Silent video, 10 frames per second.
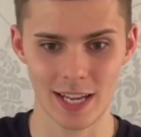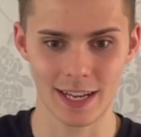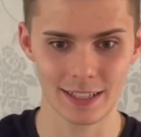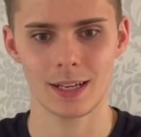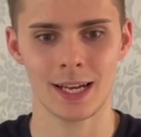
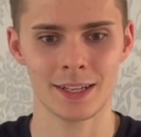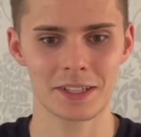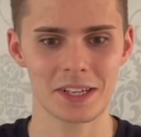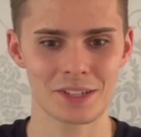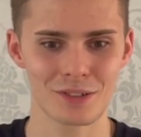said.
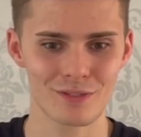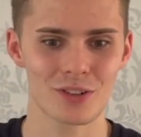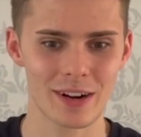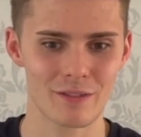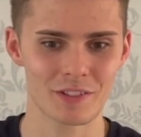And another
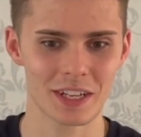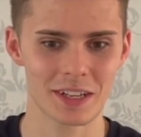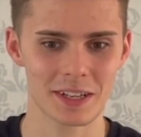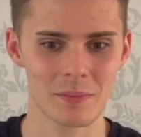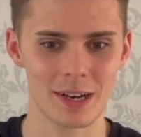great thing
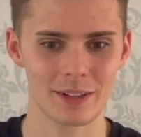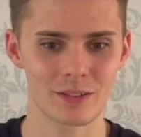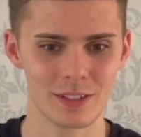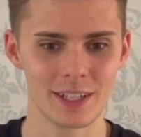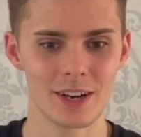about this
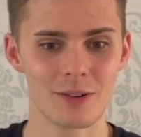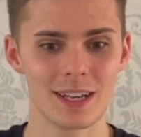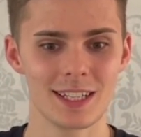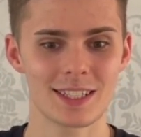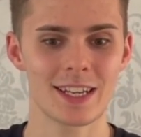video
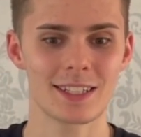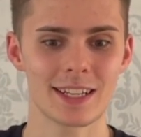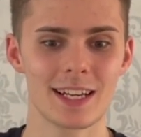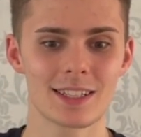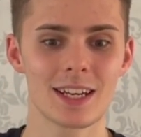is he
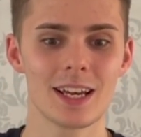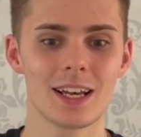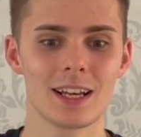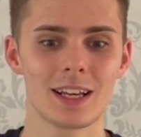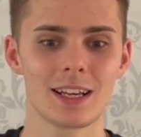says,
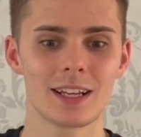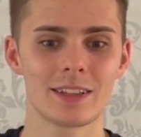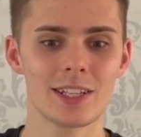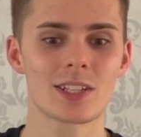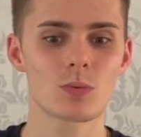
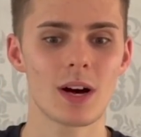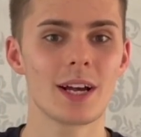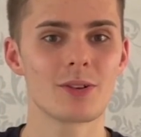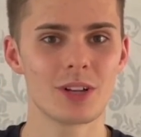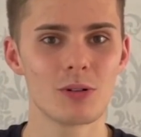this is
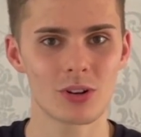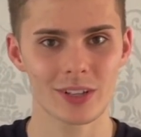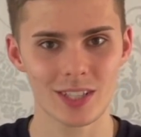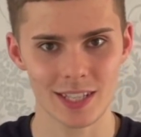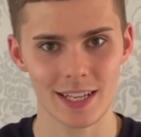why you no
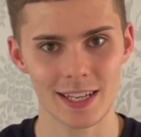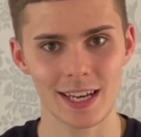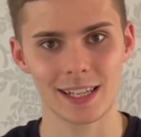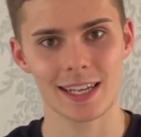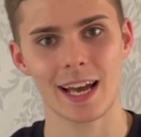longer see
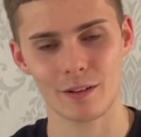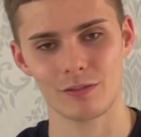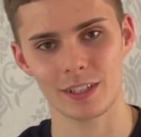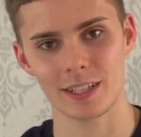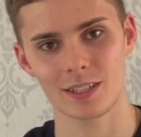elite
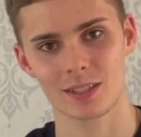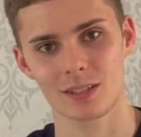athletes